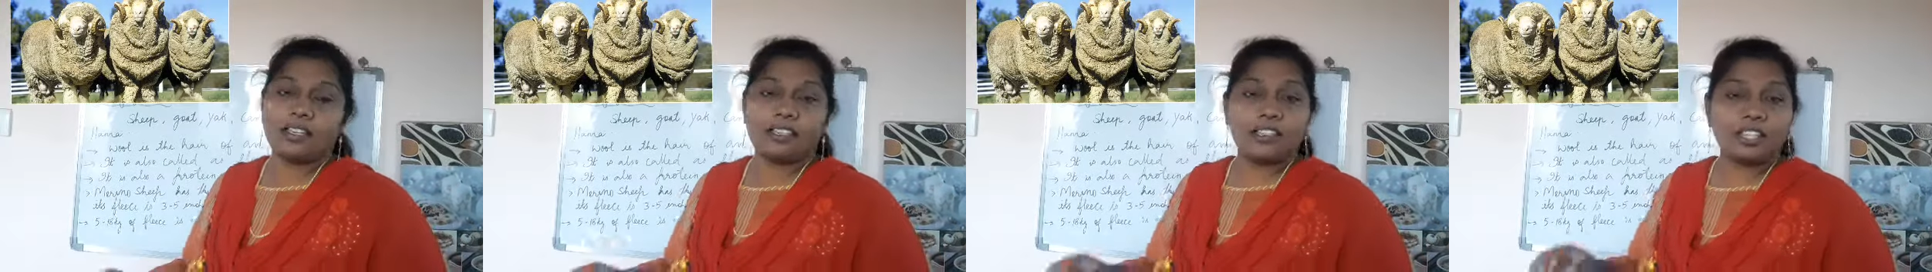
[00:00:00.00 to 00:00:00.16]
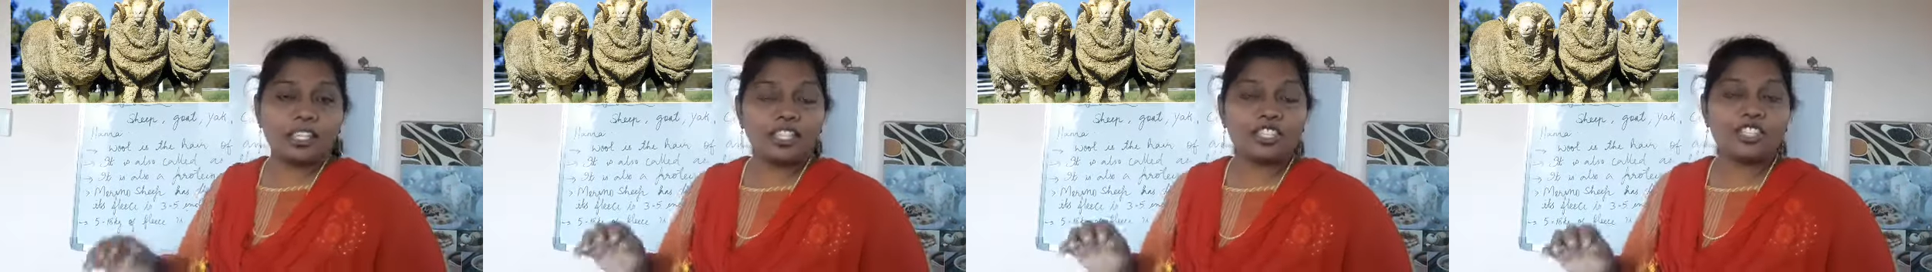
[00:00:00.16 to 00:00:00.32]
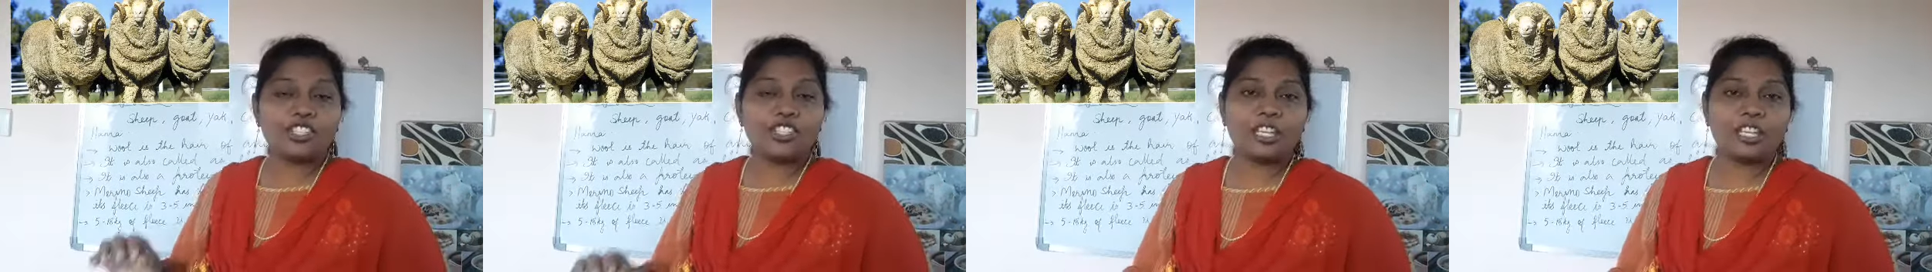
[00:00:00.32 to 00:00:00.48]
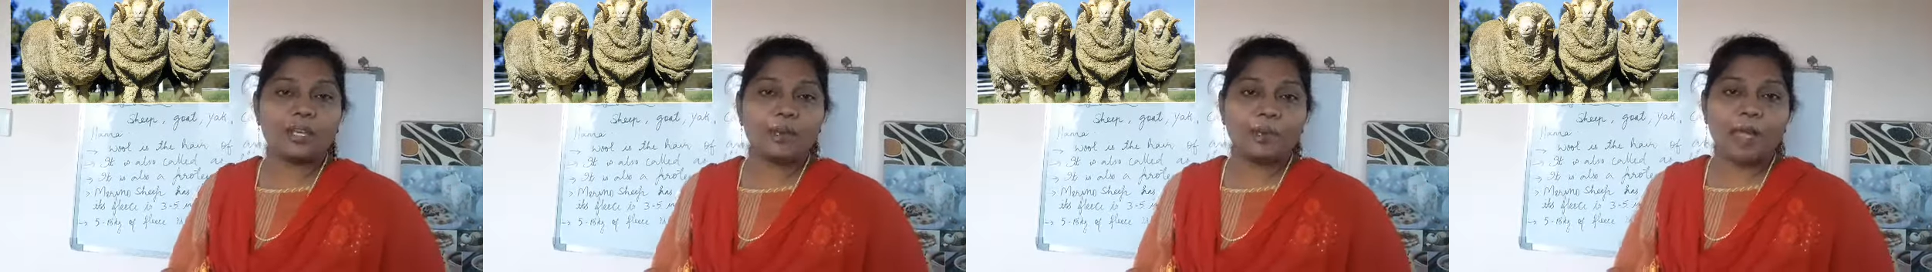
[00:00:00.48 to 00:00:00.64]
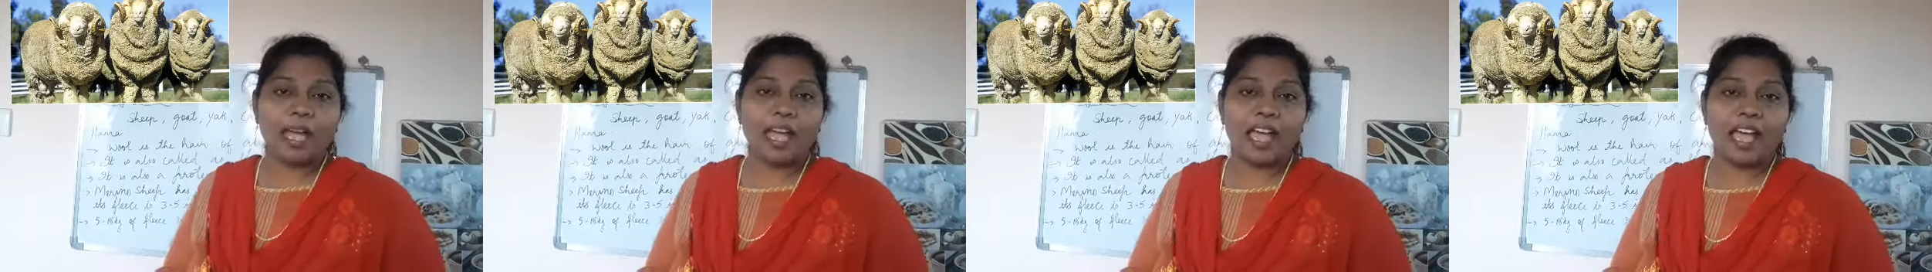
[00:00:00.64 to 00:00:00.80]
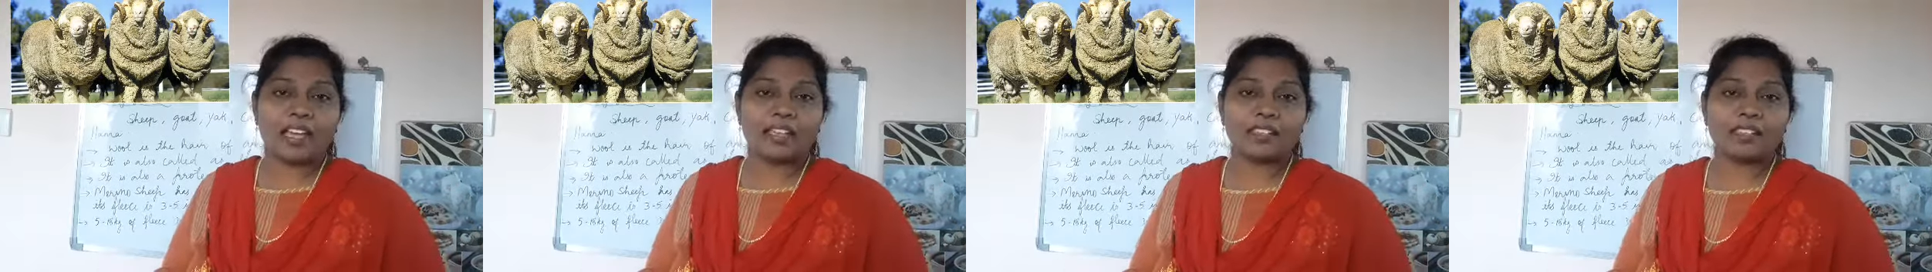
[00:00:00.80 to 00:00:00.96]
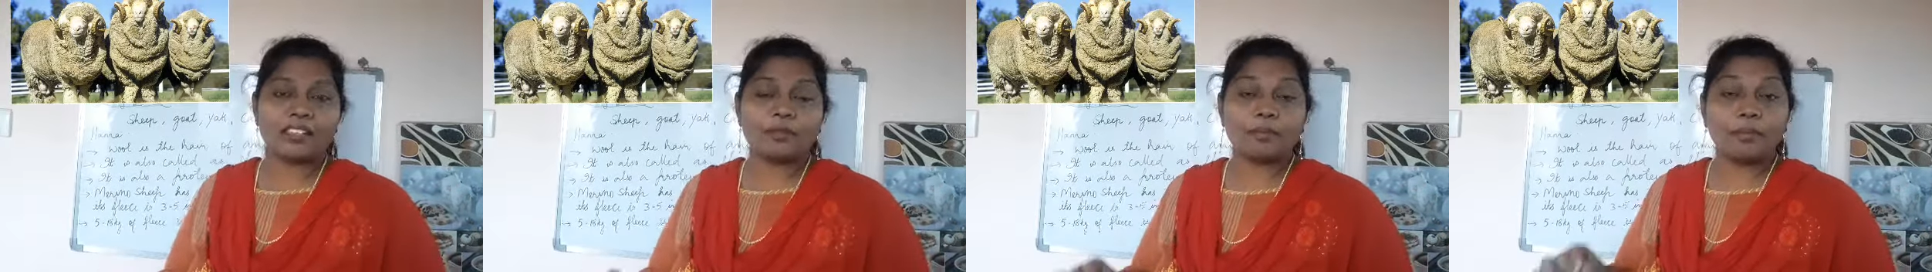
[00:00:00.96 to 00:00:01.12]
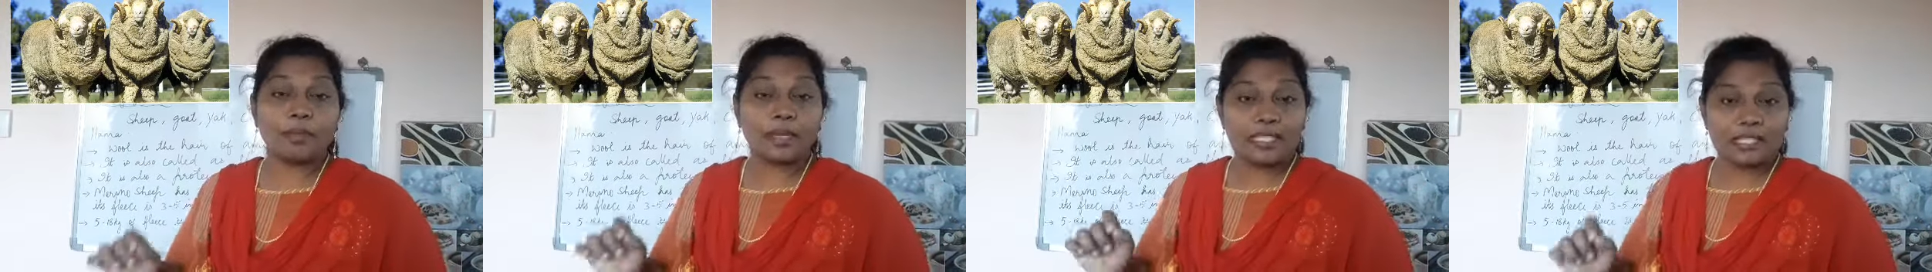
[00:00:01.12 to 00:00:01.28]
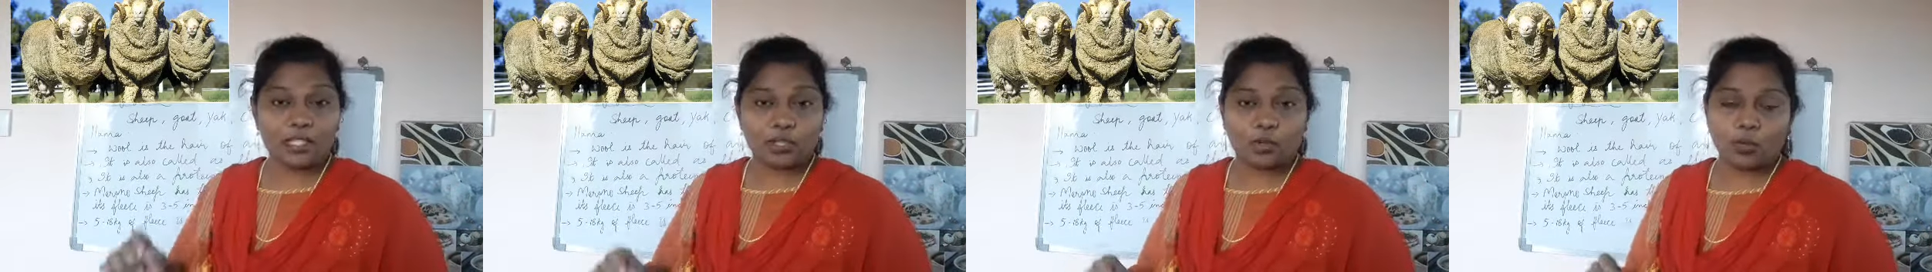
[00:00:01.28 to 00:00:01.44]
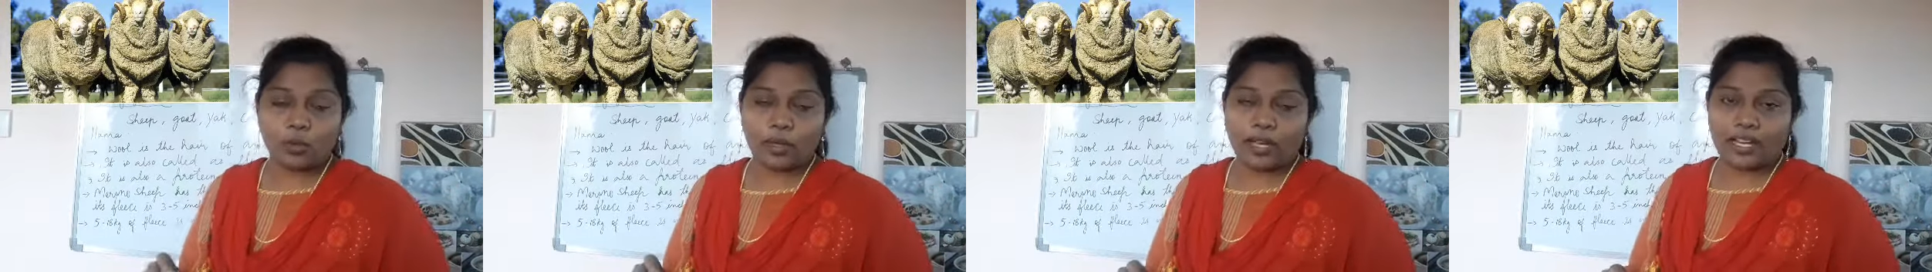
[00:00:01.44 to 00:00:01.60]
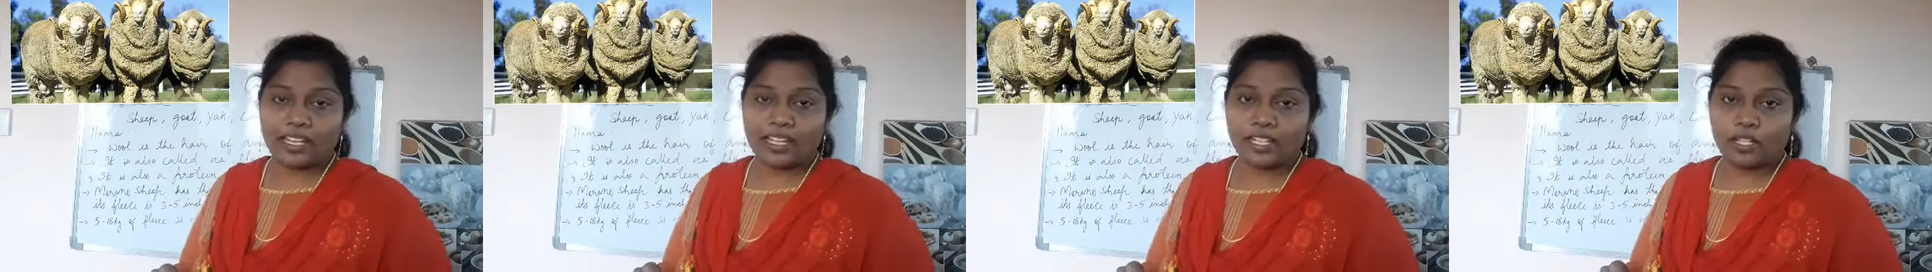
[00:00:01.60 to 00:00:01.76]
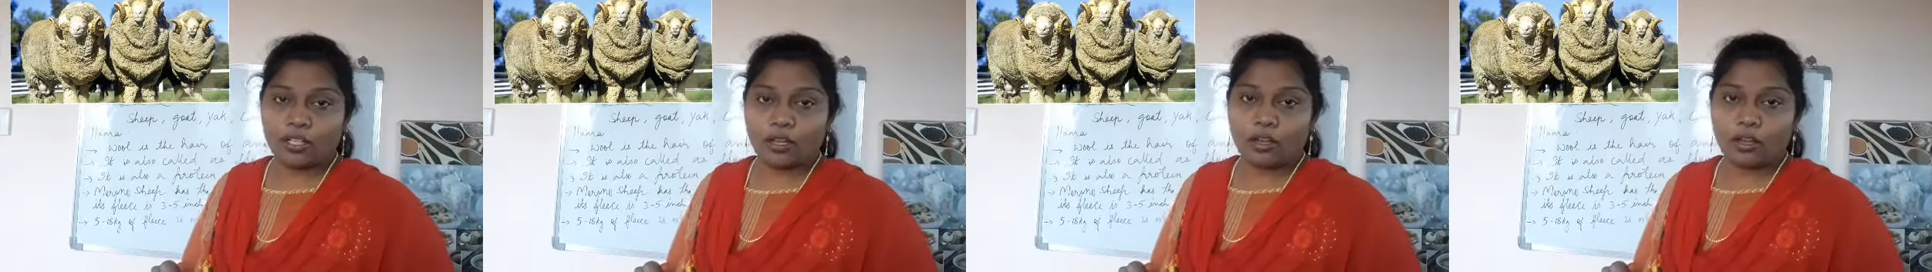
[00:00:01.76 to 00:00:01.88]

The sheep has the best quality